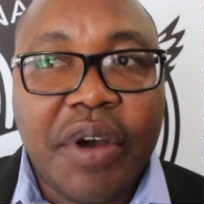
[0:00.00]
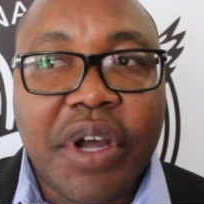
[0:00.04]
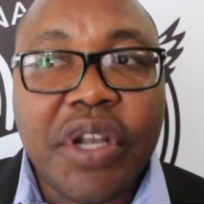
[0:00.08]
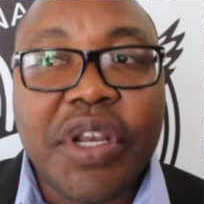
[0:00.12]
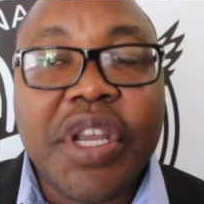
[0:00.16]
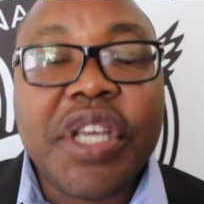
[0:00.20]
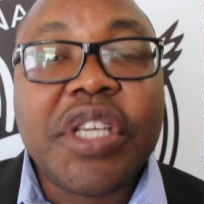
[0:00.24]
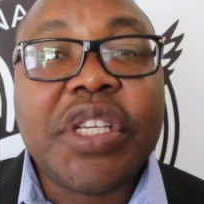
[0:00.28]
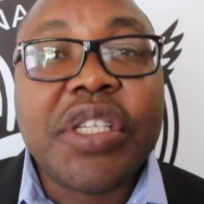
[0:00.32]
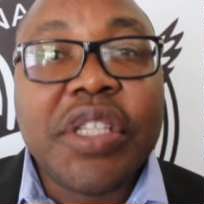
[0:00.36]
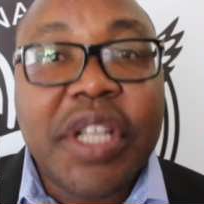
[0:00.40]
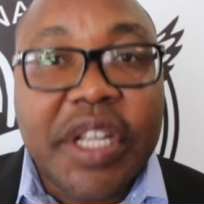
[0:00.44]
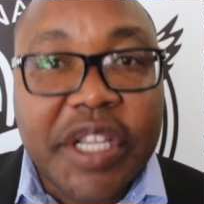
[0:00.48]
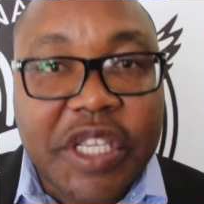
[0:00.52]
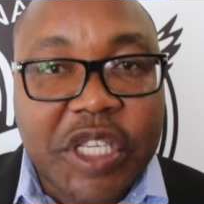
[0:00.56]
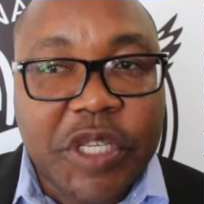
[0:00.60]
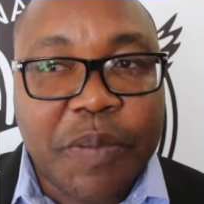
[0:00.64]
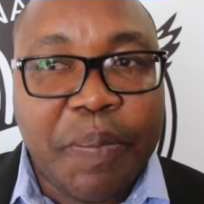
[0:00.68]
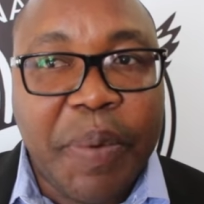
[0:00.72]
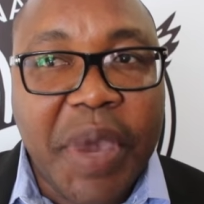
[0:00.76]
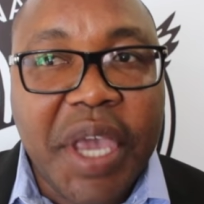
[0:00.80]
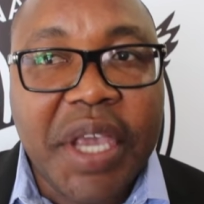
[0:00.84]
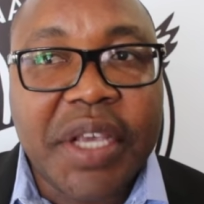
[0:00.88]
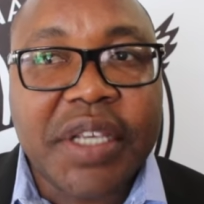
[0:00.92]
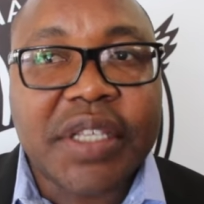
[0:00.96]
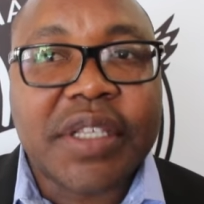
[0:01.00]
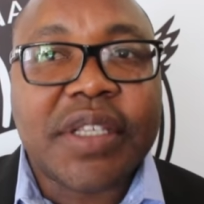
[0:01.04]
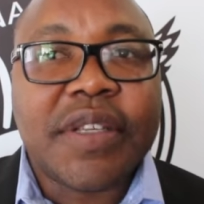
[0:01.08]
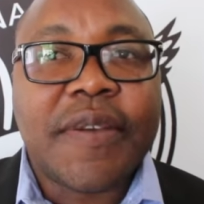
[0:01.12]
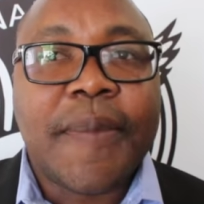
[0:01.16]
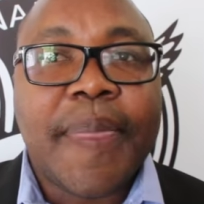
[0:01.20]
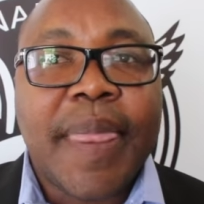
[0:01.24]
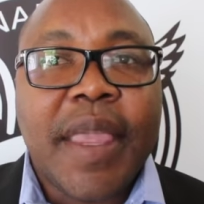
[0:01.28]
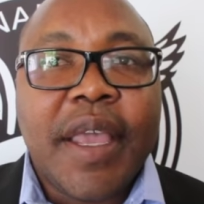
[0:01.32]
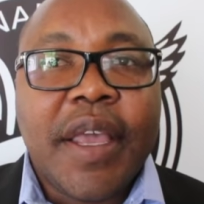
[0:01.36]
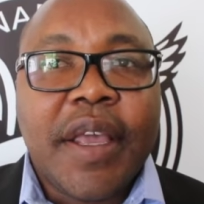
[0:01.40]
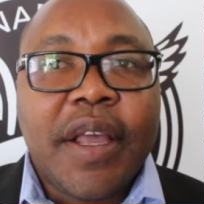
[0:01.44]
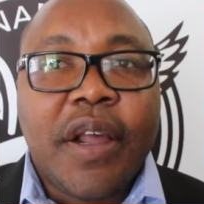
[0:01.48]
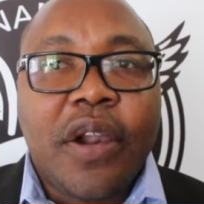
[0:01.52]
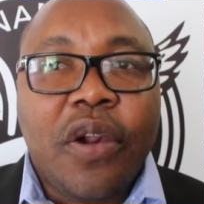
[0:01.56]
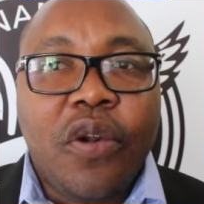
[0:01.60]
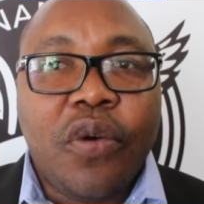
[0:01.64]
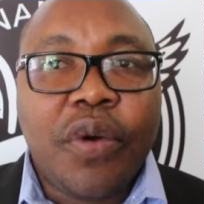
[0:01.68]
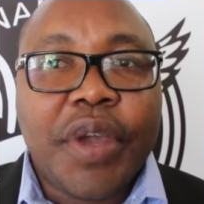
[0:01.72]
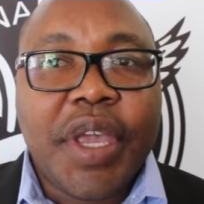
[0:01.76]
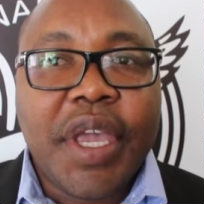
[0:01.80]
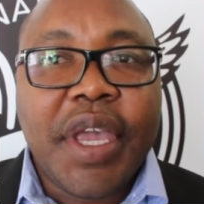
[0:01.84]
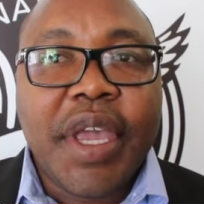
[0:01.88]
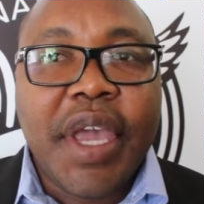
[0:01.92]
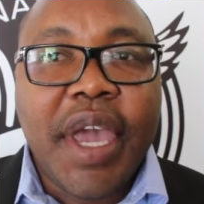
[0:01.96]
national space,
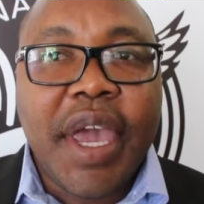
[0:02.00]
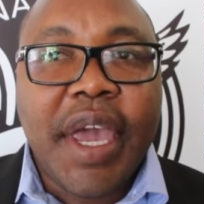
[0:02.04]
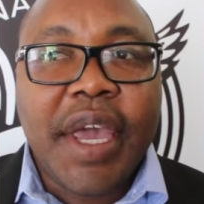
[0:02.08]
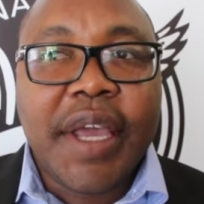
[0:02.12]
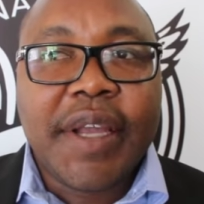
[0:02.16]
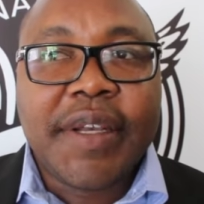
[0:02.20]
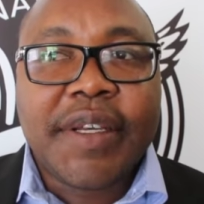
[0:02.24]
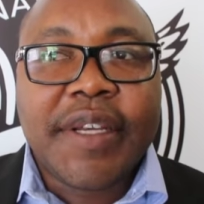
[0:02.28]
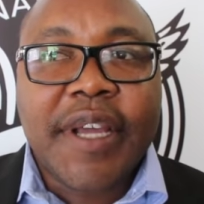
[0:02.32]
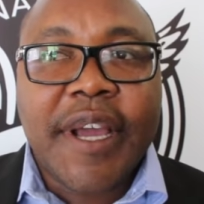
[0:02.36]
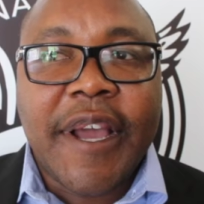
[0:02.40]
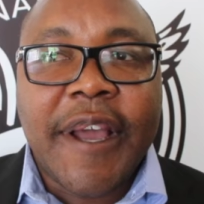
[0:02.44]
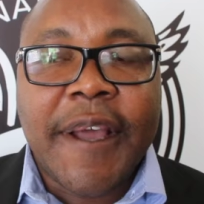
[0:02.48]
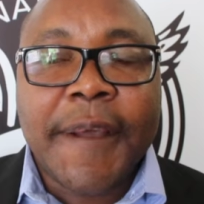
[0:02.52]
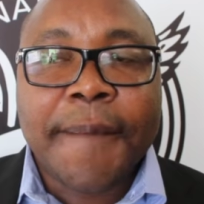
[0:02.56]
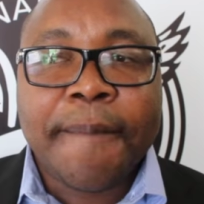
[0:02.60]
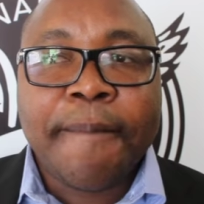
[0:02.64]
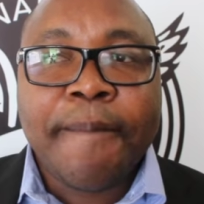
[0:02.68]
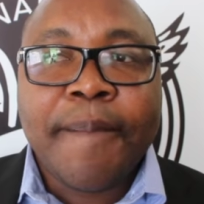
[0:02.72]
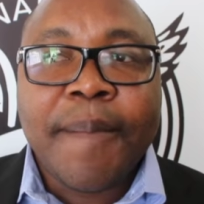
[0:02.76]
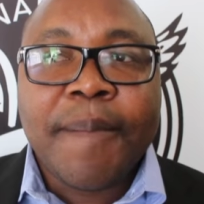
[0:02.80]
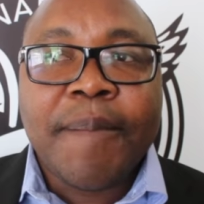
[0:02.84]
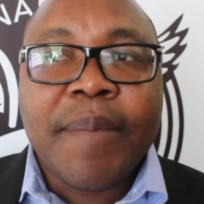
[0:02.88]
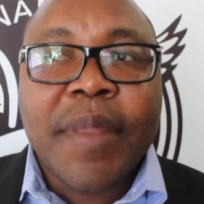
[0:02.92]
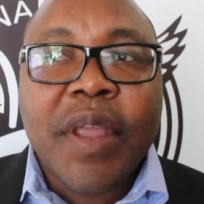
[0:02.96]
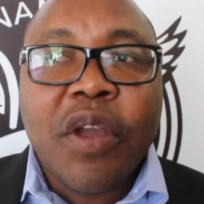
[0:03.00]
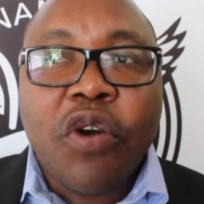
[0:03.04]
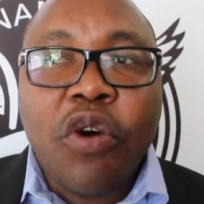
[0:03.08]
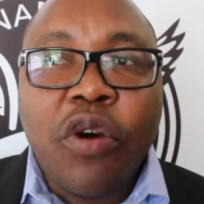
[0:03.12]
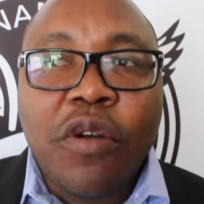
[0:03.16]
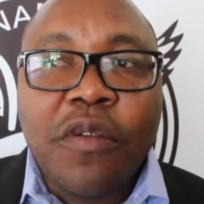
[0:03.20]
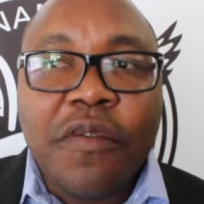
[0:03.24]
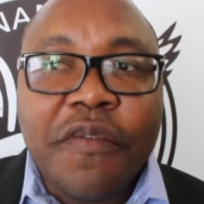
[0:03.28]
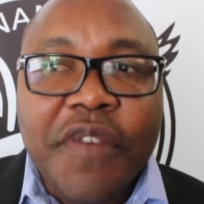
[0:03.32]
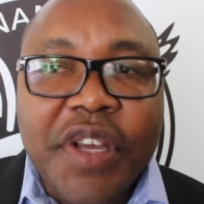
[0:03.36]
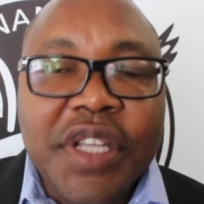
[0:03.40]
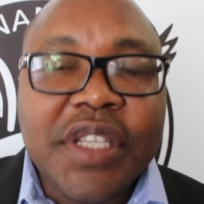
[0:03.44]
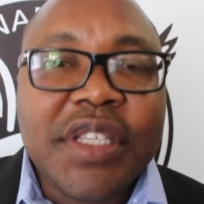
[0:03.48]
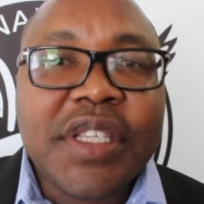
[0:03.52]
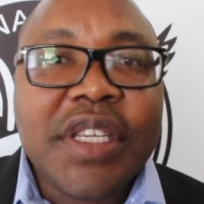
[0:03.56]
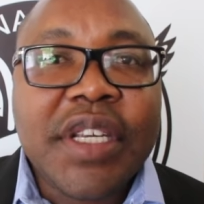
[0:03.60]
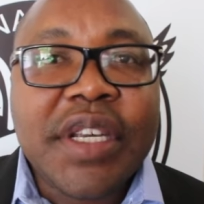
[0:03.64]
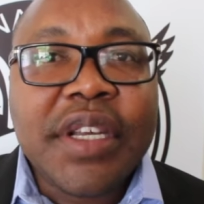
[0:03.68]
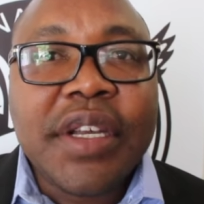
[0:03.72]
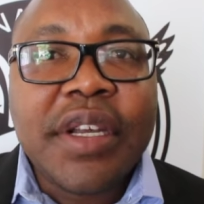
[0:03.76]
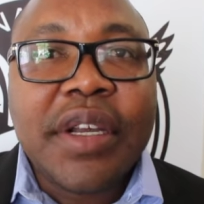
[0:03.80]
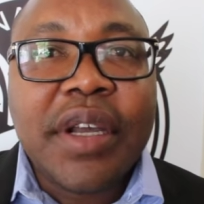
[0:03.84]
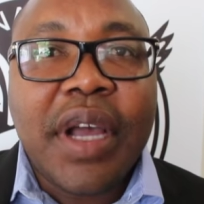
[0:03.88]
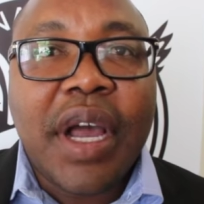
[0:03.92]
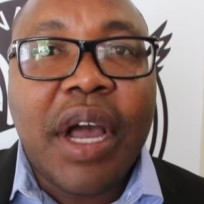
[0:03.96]
looking at
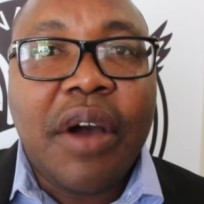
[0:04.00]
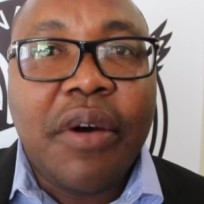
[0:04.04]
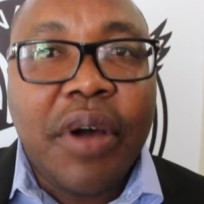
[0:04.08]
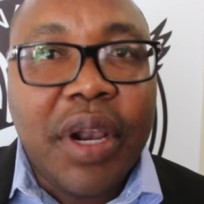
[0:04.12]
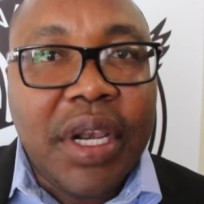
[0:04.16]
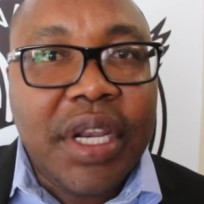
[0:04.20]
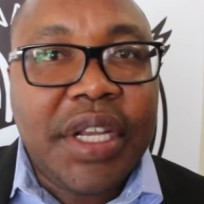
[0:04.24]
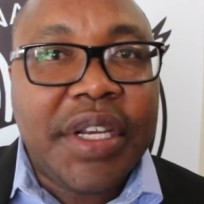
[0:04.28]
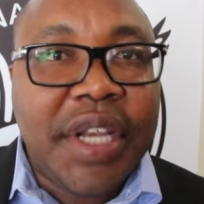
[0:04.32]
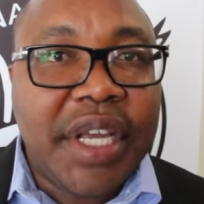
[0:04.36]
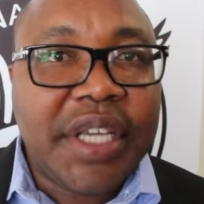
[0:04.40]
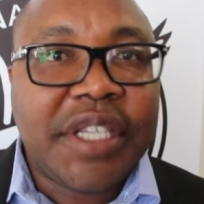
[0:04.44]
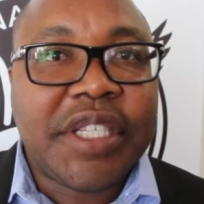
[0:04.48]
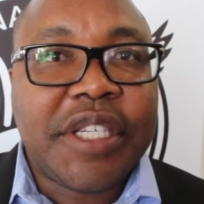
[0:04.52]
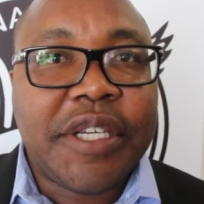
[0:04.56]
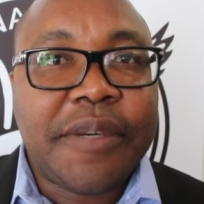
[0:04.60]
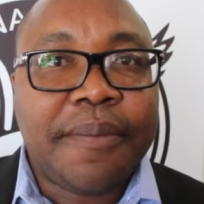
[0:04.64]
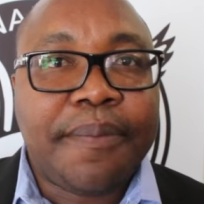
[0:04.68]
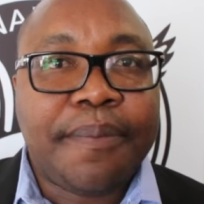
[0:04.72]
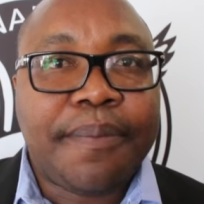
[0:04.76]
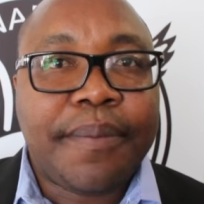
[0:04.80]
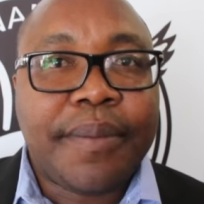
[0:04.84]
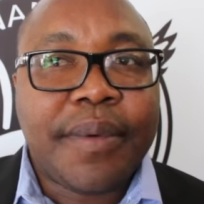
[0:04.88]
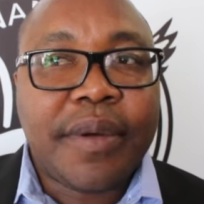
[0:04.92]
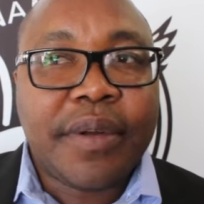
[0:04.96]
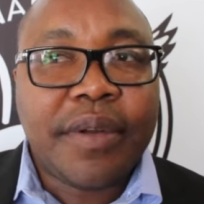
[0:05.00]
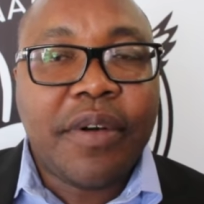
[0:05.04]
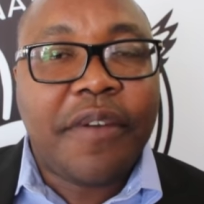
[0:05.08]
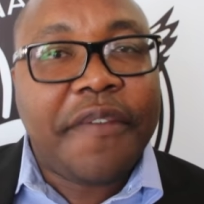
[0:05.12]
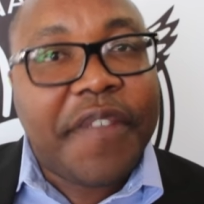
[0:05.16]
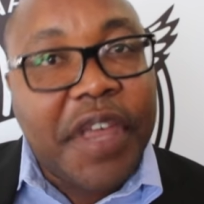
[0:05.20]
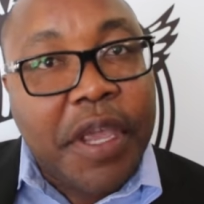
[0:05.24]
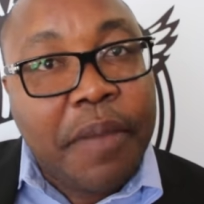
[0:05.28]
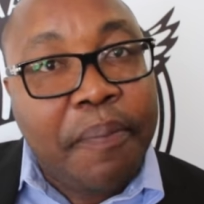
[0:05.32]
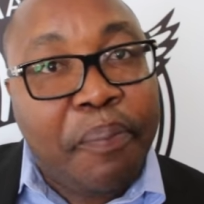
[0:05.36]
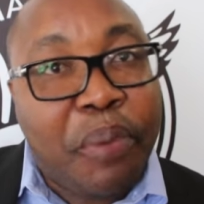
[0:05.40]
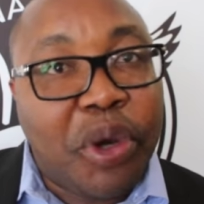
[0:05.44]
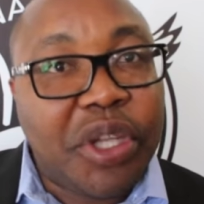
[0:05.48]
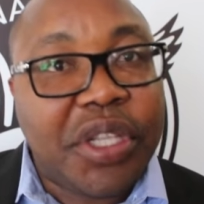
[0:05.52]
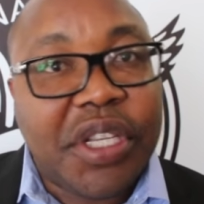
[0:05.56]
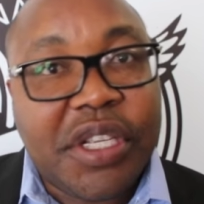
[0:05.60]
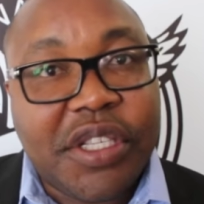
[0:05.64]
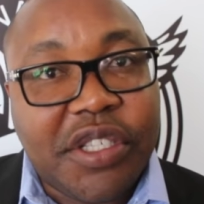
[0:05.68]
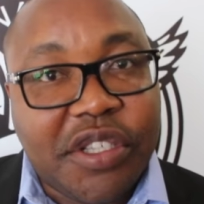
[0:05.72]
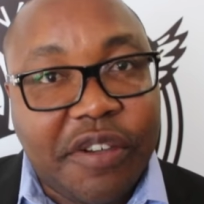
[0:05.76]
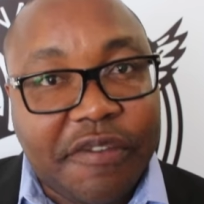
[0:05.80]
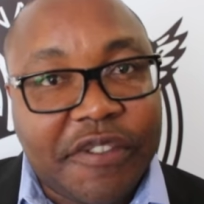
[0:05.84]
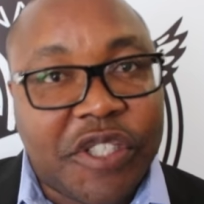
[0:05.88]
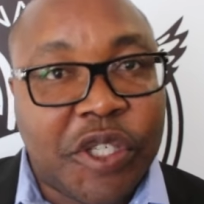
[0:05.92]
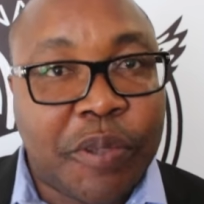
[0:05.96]
convincing our leadership of the
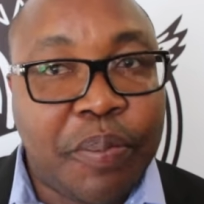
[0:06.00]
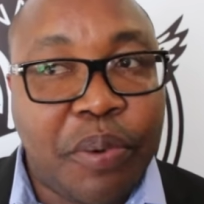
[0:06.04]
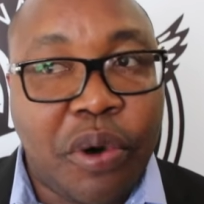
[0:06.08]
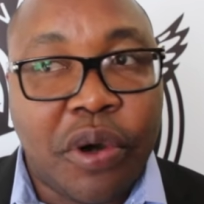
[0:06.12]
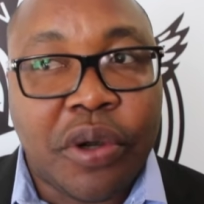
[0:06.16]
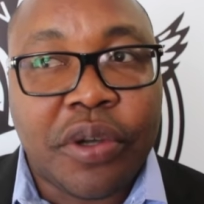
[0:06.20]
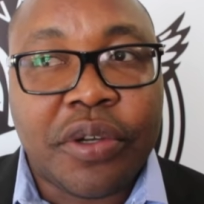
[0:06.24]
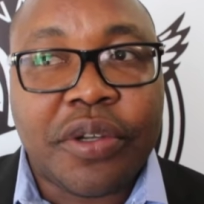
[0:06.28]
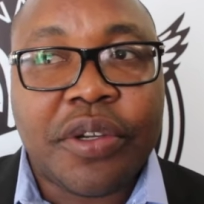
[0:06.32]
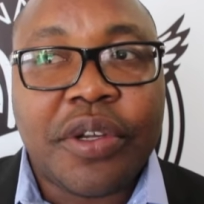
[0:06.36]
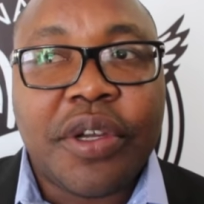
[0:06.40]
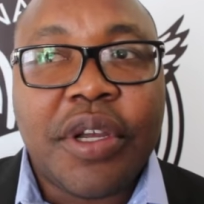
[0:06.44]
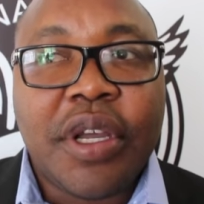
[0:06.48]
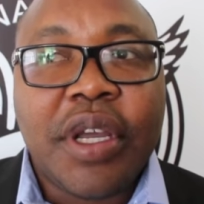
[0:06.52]
importance of sport,